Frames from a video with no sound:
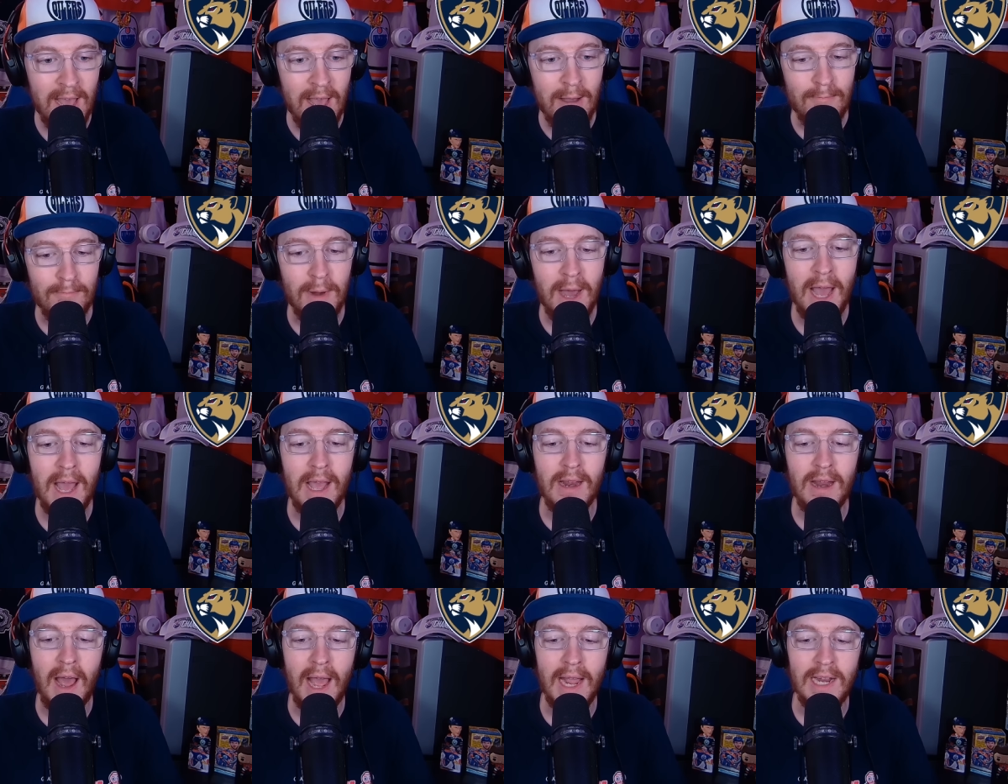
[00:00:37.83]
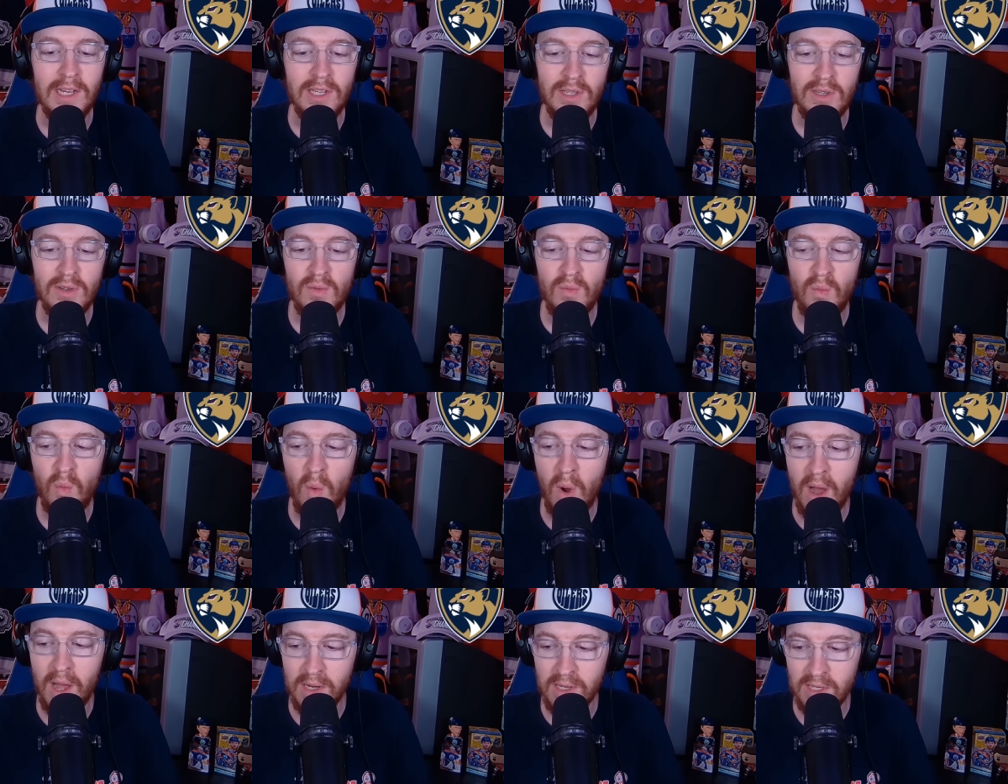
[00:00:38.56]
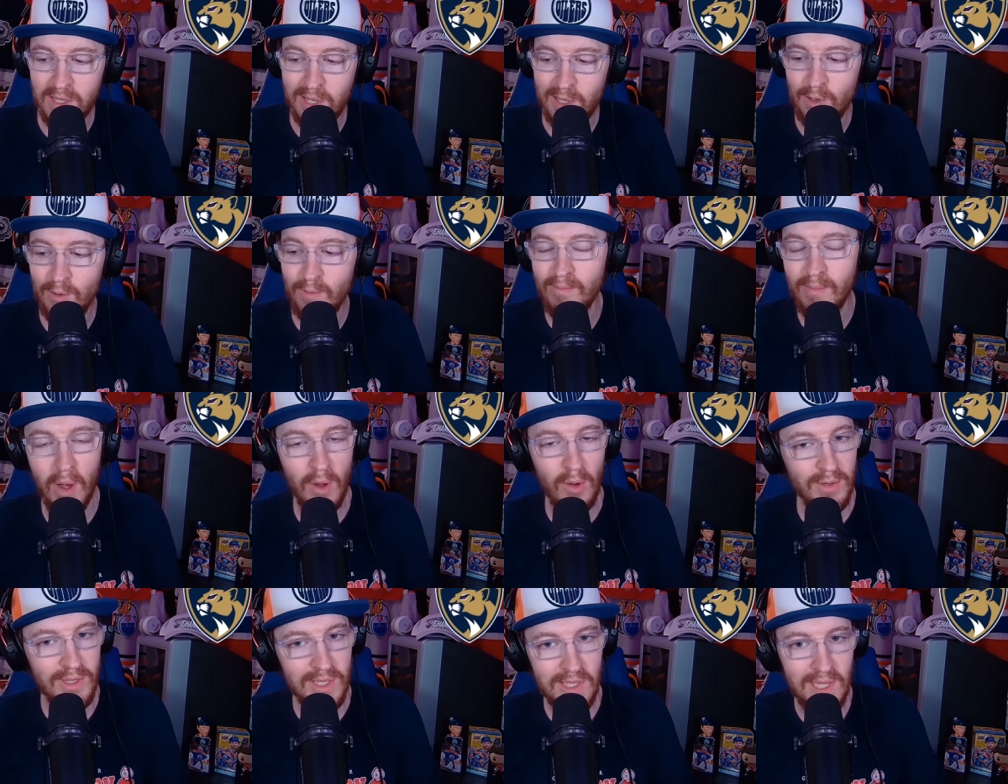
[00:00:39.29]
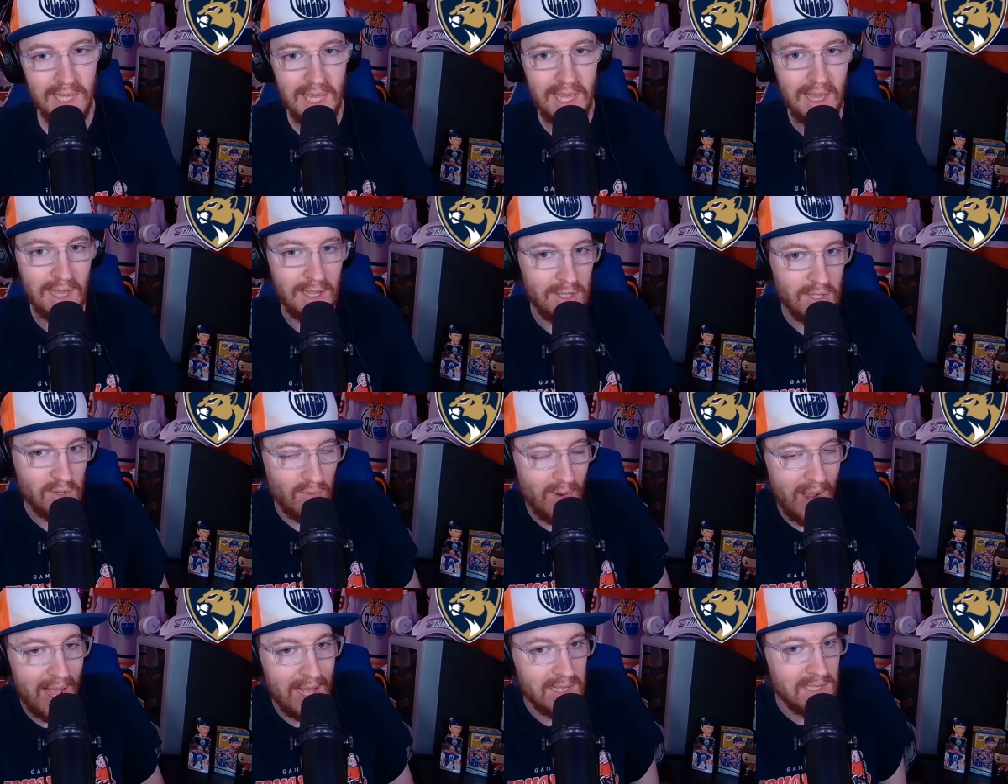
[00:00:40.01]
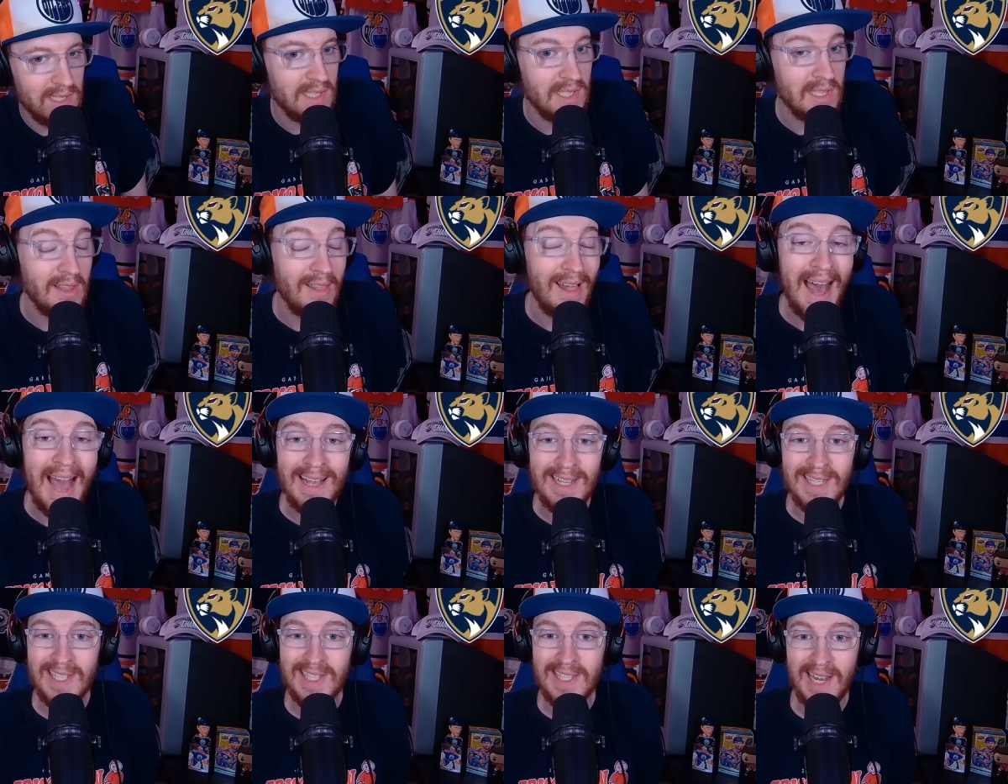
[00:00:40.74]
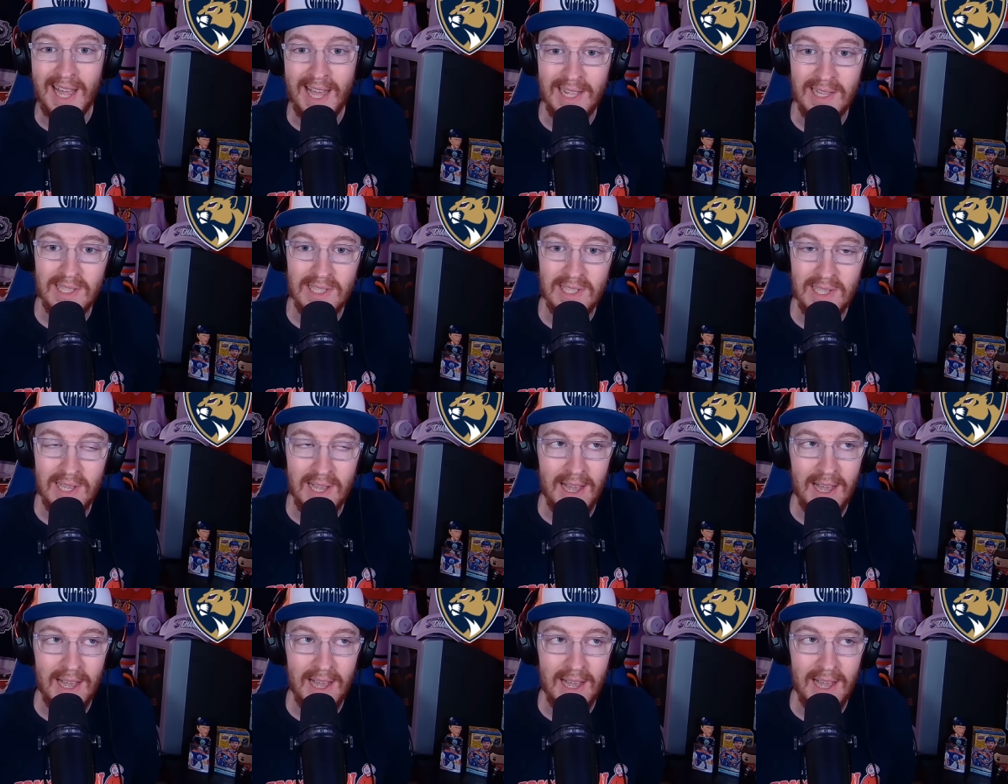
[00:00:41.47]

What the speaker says: but I do want to mostly address last night's,